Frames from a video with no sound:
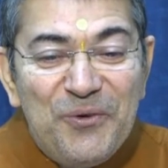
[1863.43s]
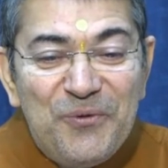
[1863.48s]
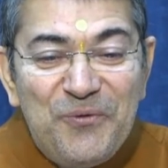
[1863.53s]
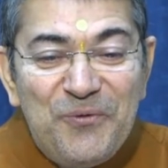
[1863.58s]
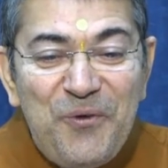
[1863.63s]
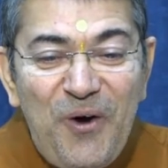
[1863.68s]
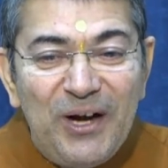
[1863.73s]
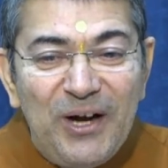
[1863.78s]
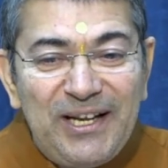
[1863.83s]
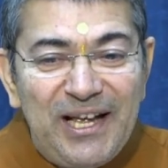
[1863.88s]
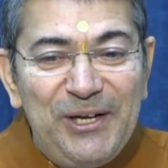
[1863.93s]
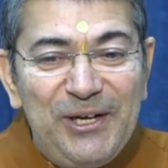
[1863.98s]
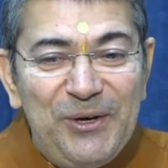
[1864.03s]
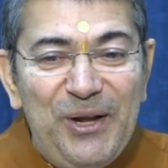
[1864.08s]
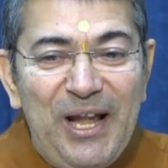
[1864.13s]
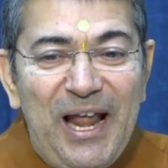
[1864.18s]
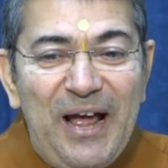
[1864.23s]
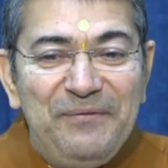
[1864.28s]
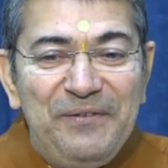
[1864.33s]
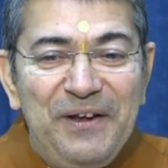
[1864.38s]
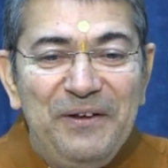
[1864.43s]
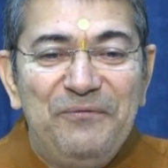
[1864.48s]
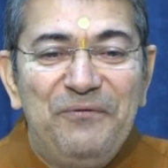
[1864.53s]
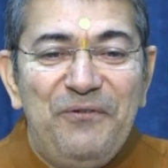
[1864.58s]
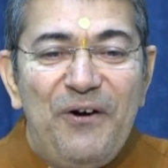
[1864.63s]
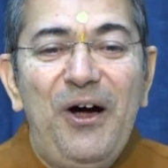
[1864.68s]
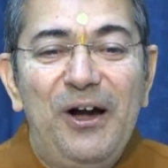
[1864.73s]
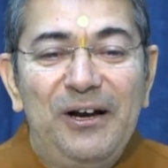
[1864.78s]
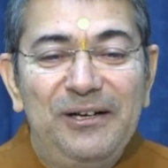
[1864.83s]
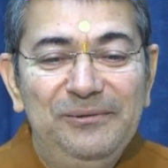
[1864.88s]
What are you laughing
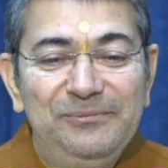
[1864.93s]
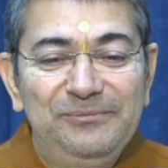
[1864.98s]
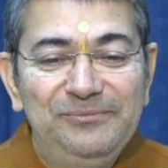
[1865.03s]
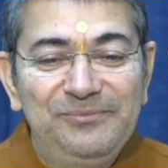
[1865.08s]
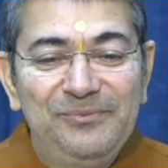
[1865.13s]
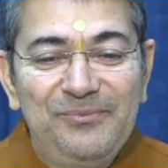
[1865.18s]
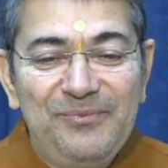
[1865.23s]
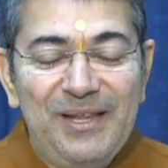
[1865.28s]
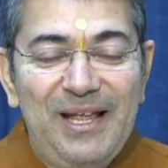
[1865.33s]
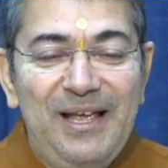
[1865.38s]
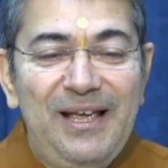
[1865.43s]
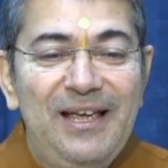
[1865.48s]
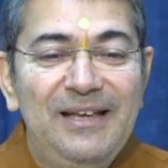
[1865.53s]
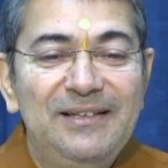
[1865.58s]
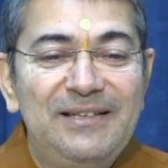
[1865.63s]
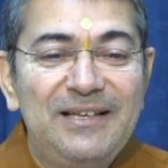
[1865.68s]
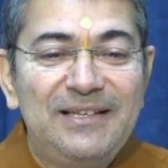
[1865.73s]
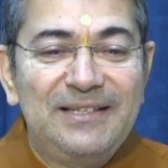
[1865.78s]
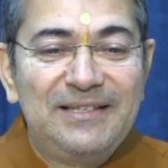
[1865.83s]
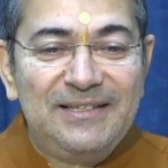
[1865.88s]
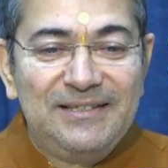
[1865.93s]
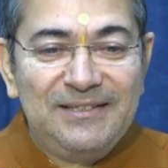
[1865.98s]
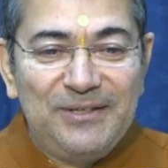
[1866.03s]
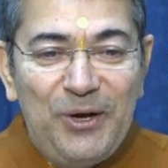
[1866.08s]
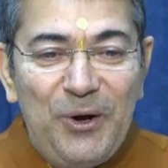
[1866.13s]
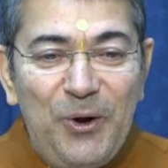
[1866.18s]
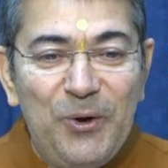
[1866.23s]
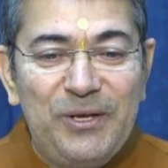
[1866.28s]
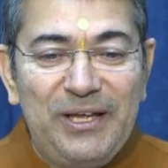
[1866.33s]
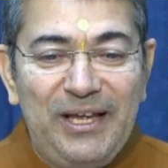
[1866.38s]
for? He says,
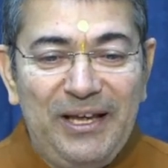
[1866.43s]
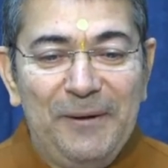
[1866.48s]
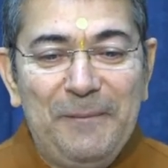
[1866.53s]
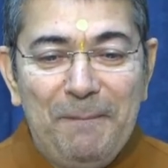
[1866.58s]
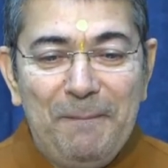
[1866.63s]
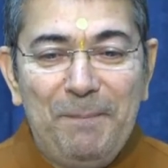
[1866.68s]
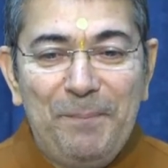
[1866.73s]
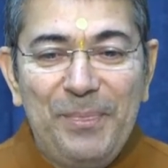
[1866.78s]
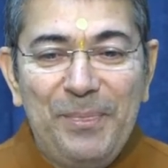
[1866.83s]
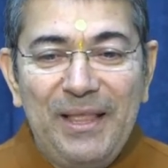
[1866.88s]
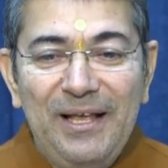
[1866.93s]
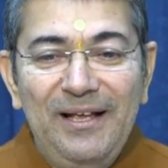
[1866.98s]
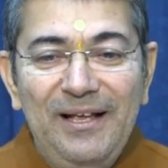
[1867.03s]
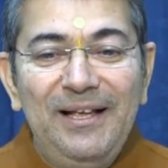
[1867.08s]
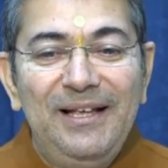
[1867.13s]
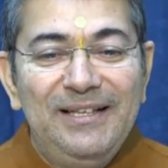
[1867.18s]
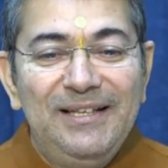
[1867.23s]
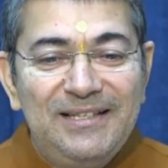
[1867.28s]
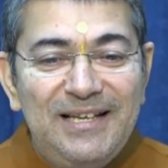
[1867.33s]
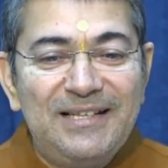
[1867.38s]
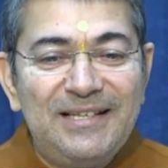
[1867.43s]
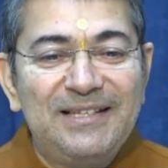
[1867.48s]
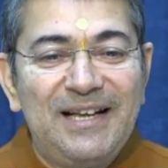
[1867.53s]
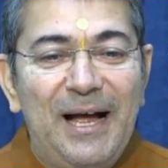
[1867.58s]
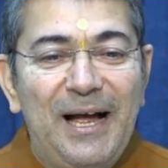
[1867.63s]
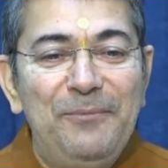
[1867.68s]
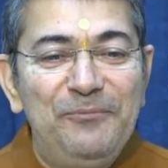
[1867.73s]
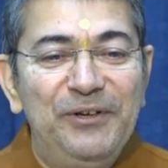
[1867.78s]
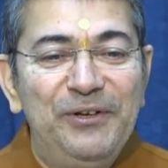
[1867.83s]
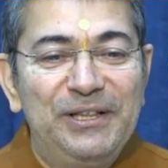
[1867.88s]
okay, just
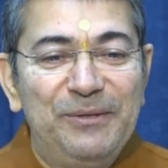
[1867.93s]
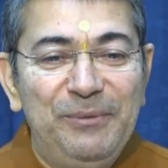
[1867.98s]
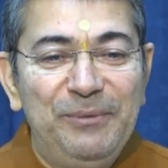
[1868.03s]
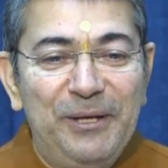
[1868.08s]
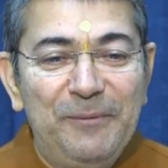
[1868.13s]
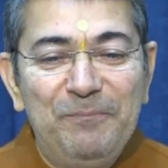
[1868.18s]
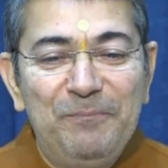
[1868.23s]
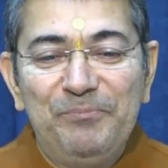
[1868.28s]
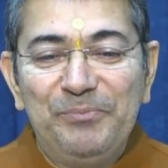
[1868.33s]
come with me.